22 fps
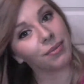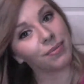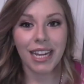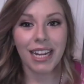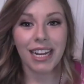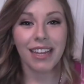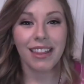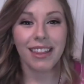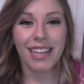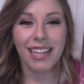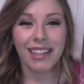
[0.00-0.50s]

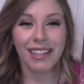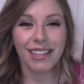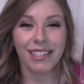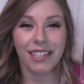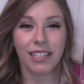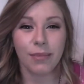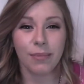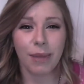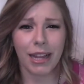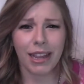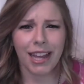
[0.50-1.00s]
And I think this
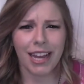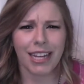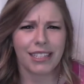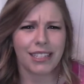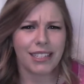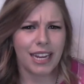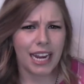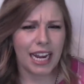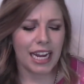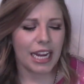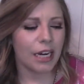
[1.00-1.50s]
is my
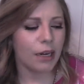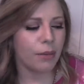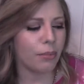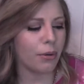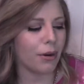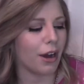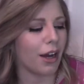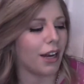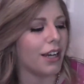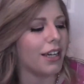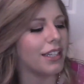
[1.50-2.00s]
last hair
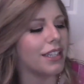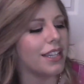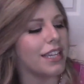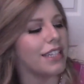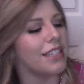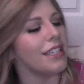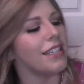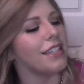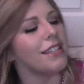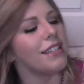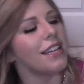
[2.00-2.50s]
product.
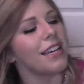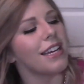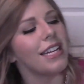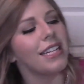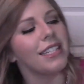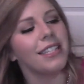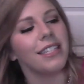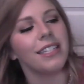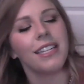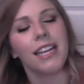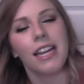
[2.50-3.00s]
This is
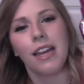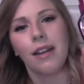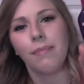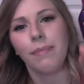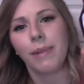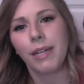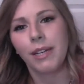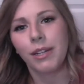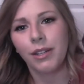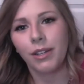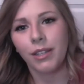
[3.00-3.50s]
It's a 10
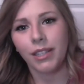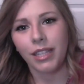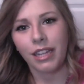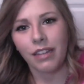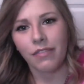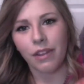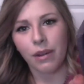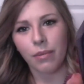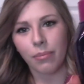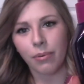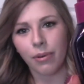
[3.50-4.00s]
Miracle
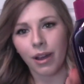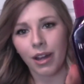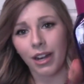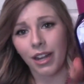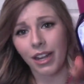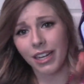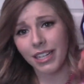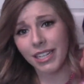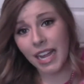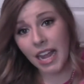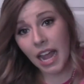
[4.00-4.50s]
Leave-In
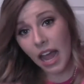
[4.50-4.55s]
product.